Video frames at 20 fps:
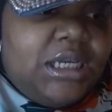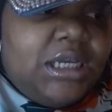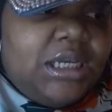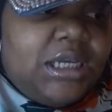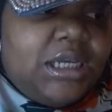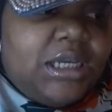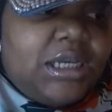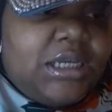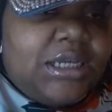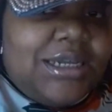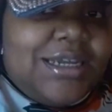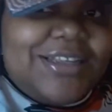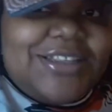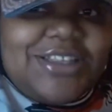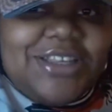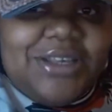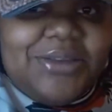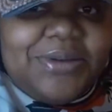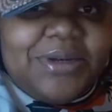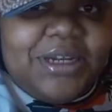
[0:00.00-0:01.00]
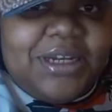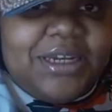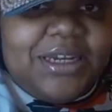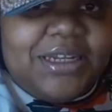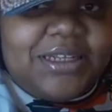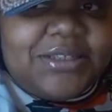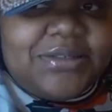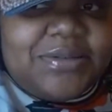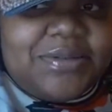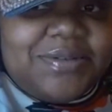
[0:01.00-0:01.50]
And I'll see you on the
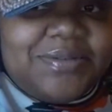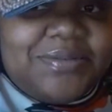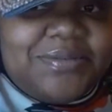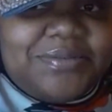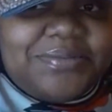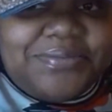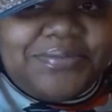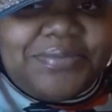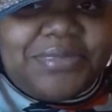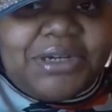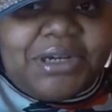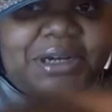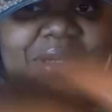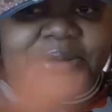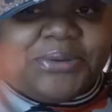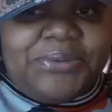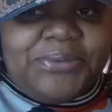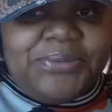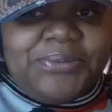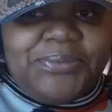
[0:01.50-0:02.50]
next one. Bye.